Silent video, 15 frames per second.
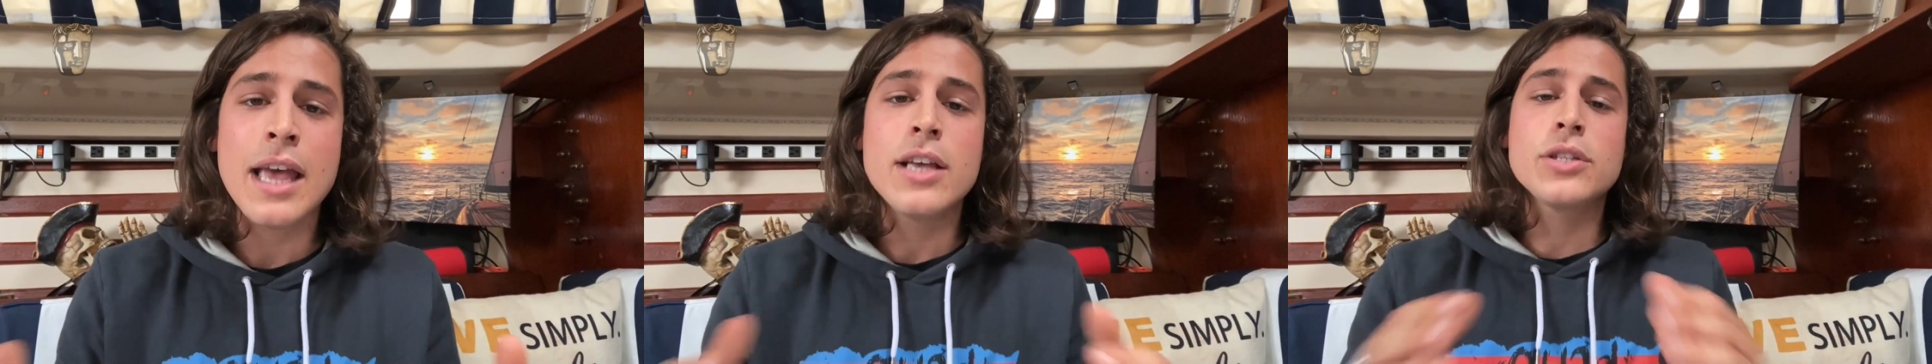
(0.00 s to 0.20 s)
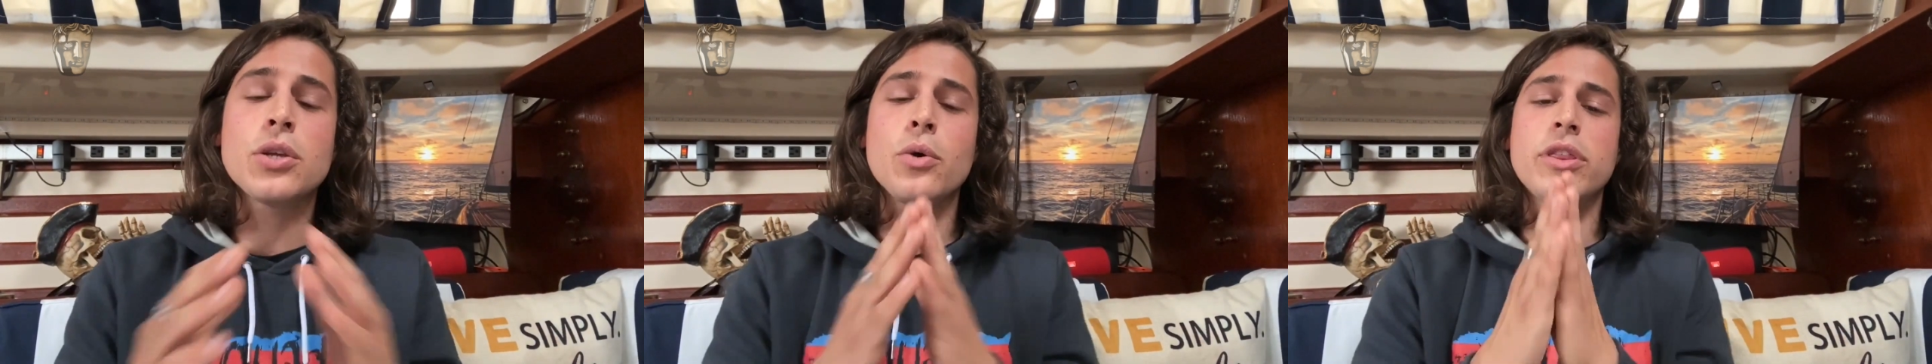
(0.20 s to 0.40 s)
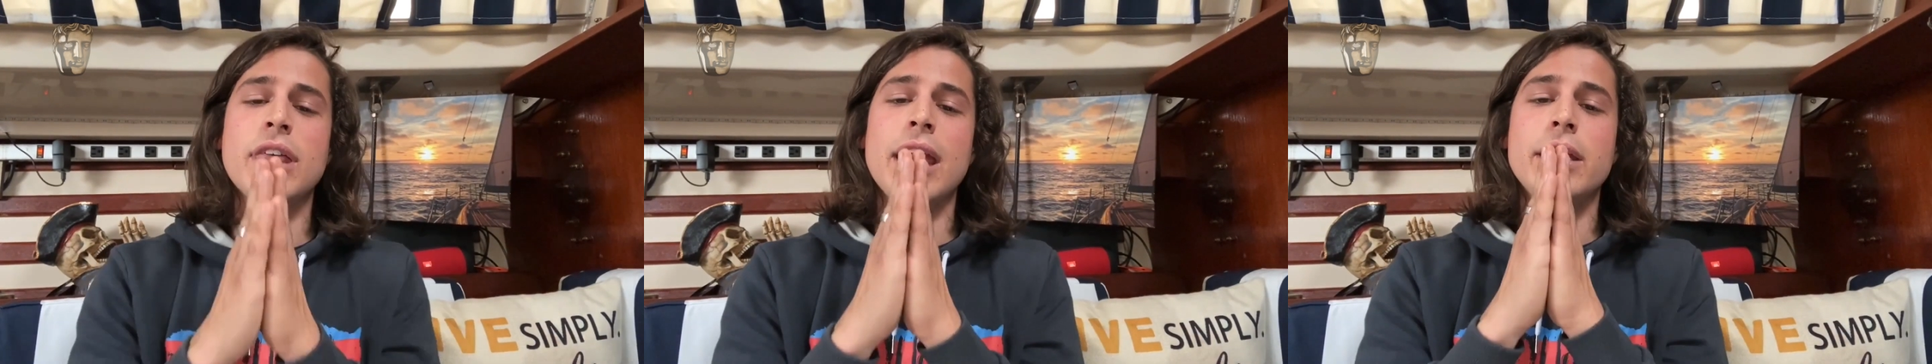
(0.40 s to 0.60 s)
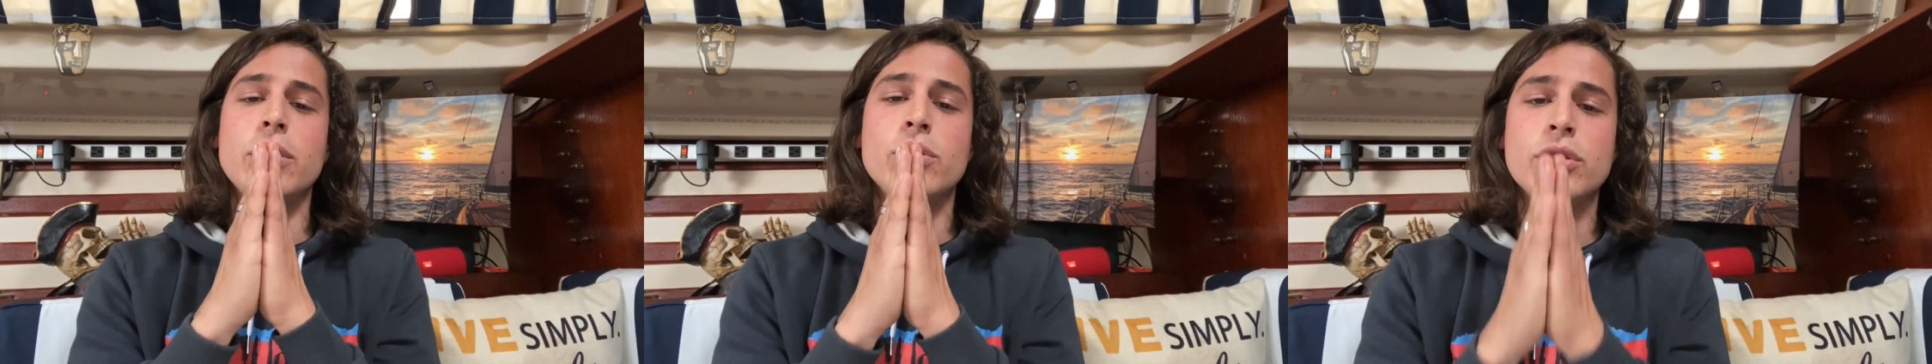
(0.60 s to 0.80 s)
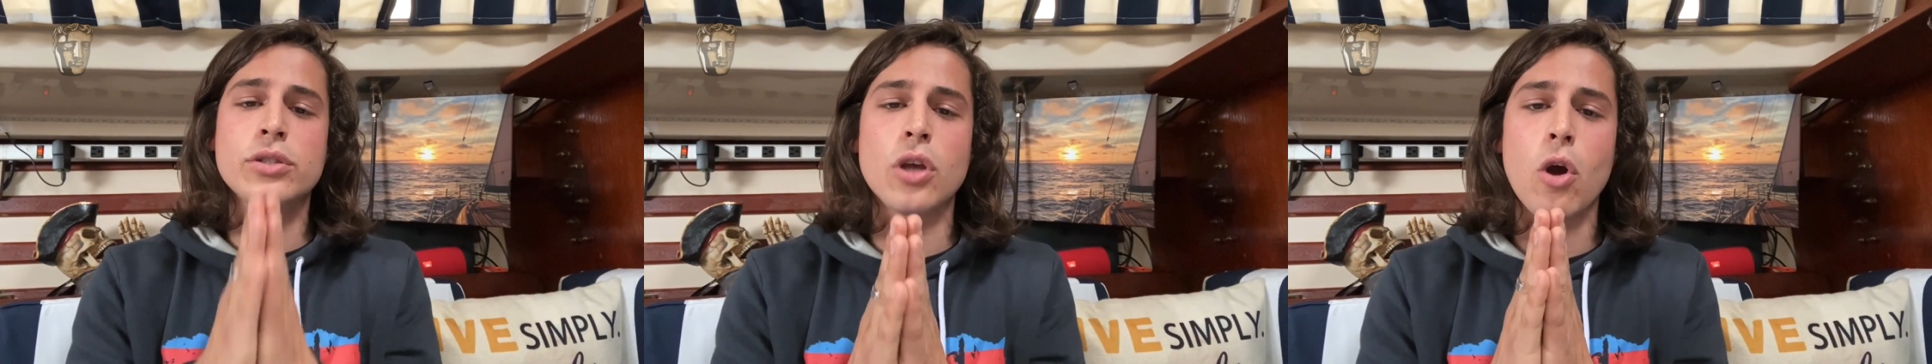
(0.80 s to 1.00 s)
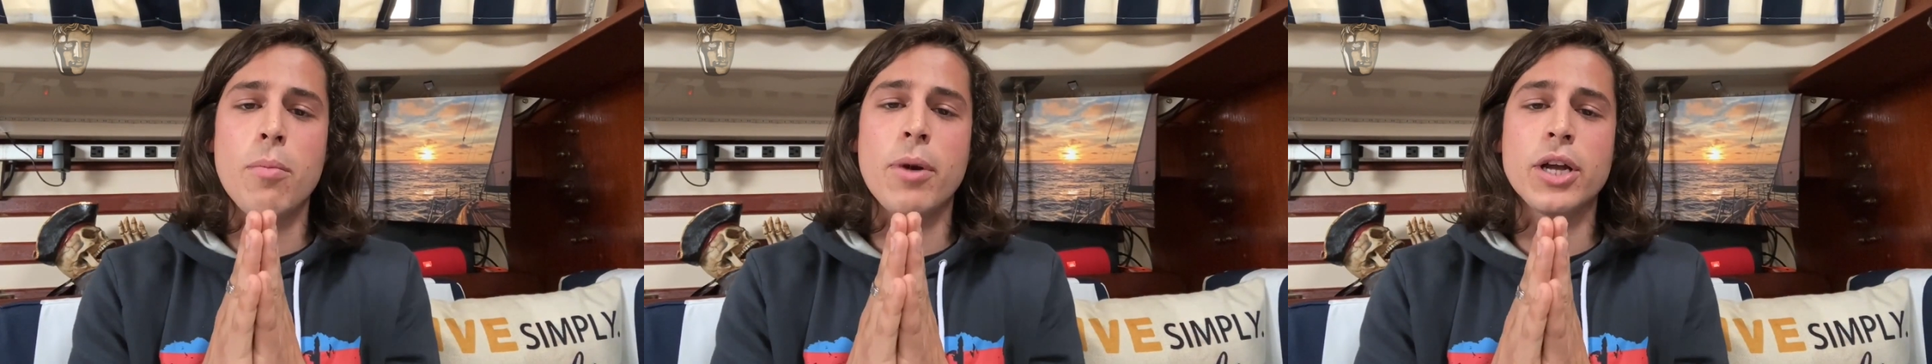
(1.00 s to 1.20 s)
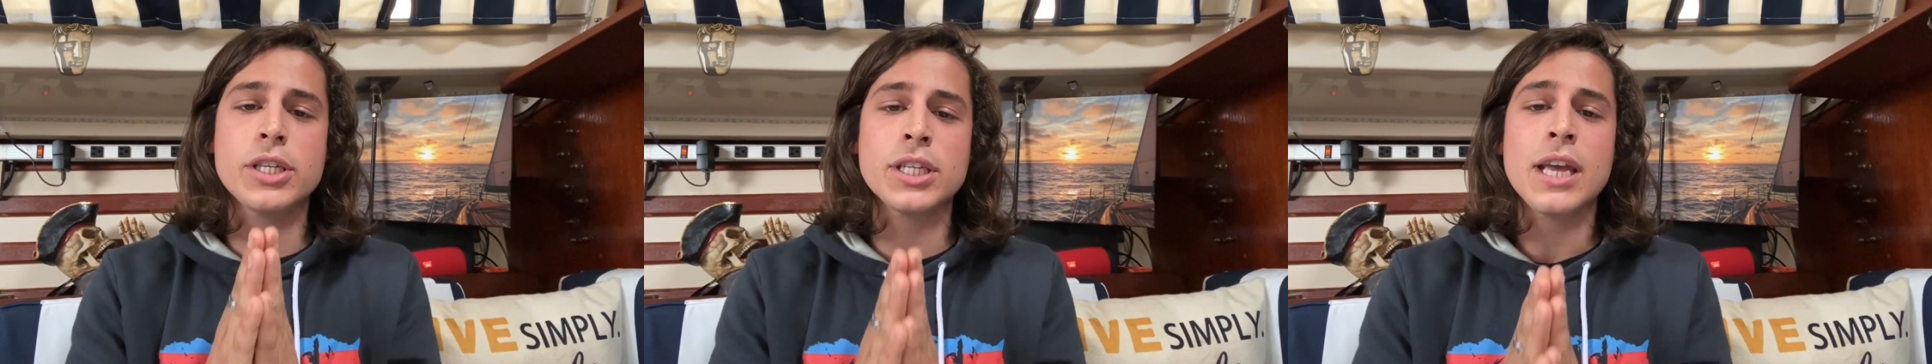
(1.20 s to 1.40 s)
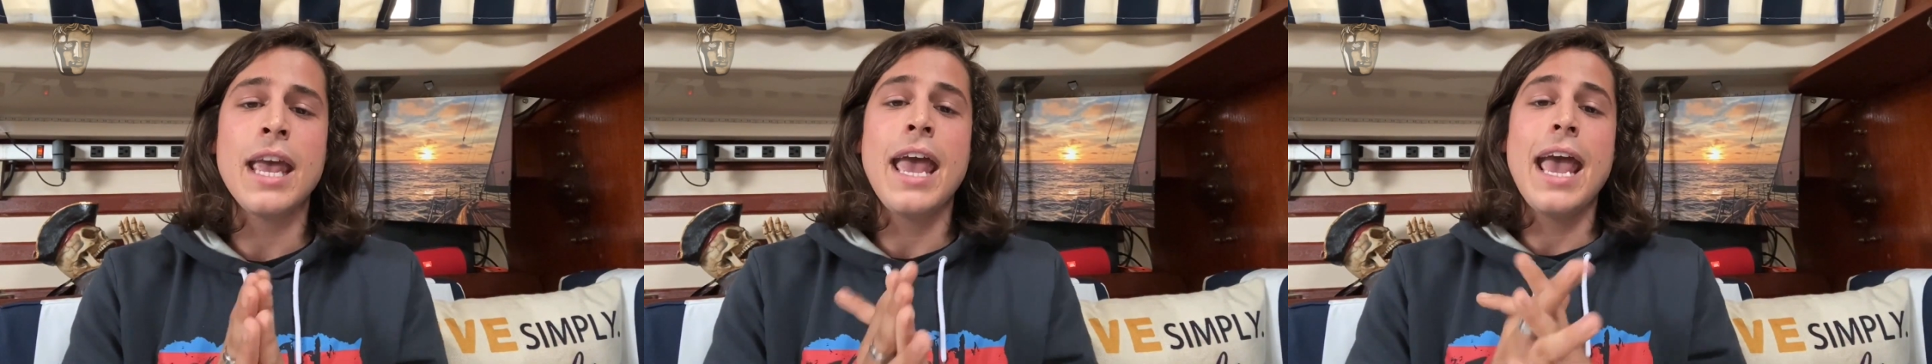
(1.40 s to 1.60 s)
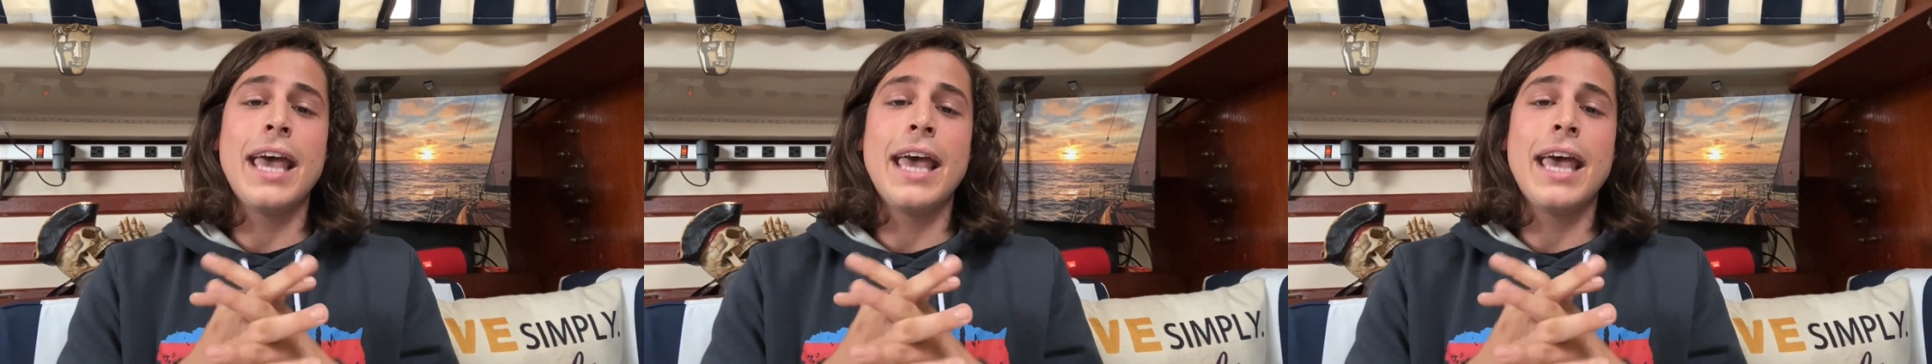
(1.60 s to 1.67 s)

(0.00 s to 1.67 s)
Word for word: So thank you so much.